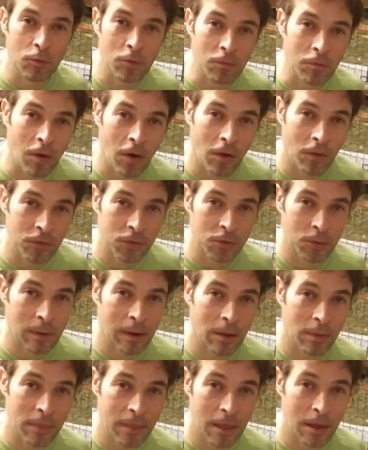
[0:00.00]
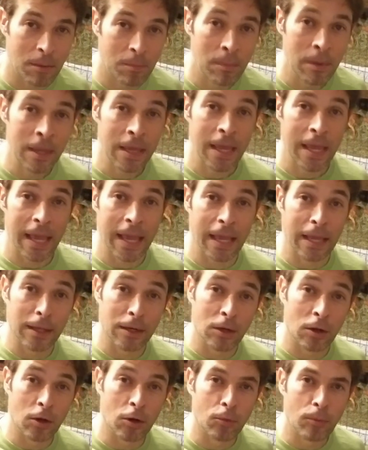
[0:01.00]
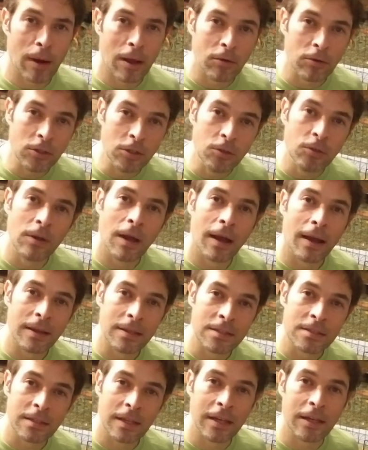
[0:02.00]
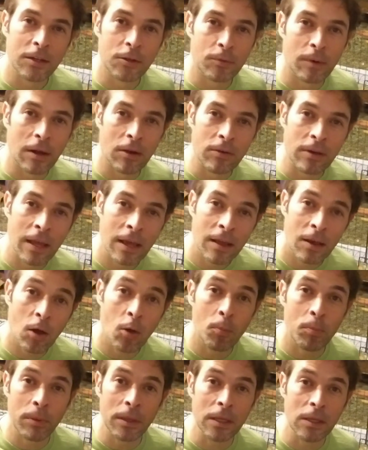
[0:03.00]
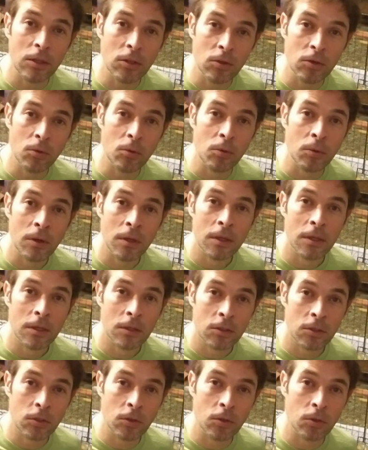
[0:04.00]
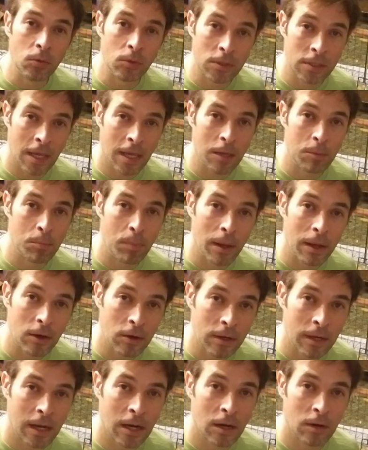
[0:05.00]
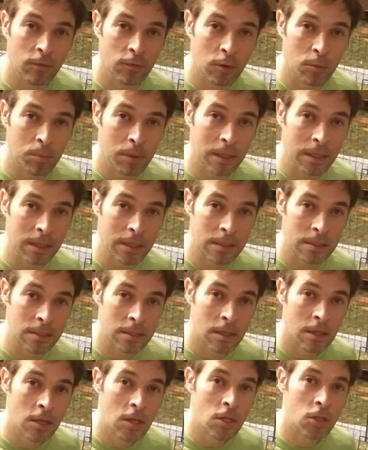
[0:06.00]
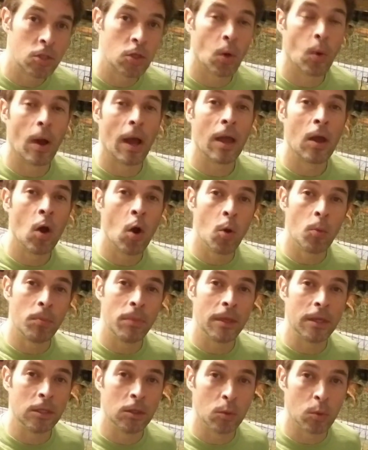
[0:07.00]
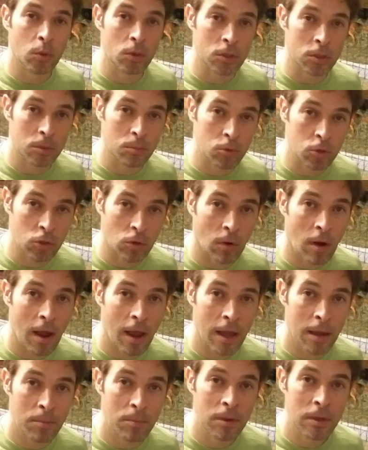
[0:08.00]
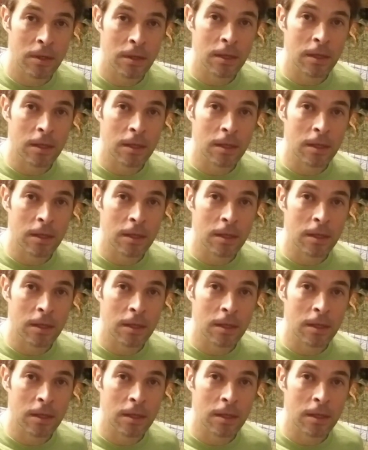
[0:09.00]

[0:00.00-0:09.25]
revolves around them. and around you guys and around helping you to take better care of your piggies. So I hope that you will subscribe,